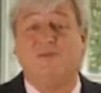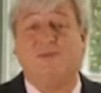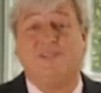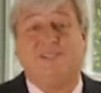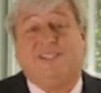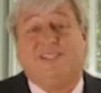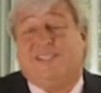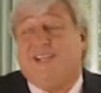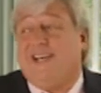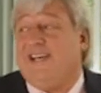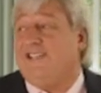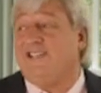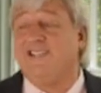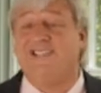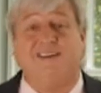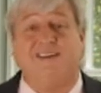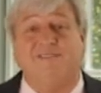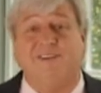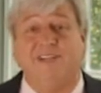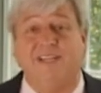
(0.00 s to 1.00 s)
I mean, she's had
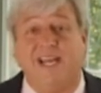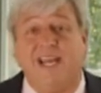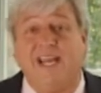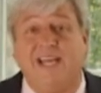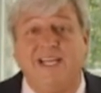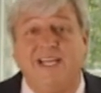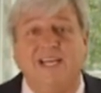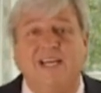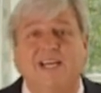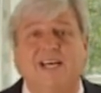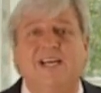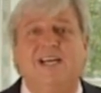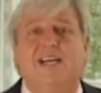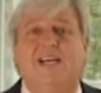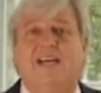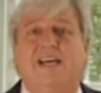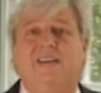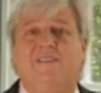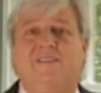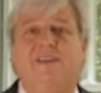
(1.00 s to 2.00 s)
78,
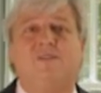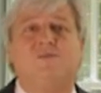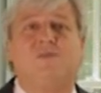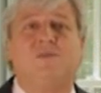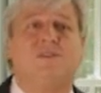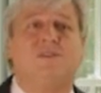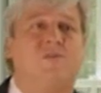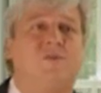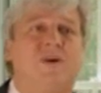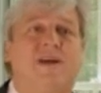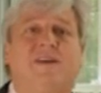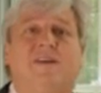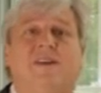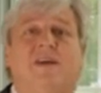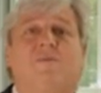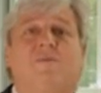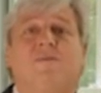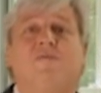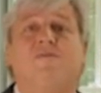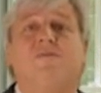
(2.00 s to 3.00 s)
and this was around
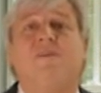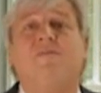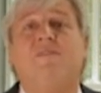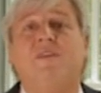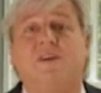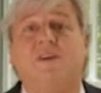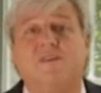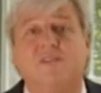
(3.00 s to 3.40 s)
number 50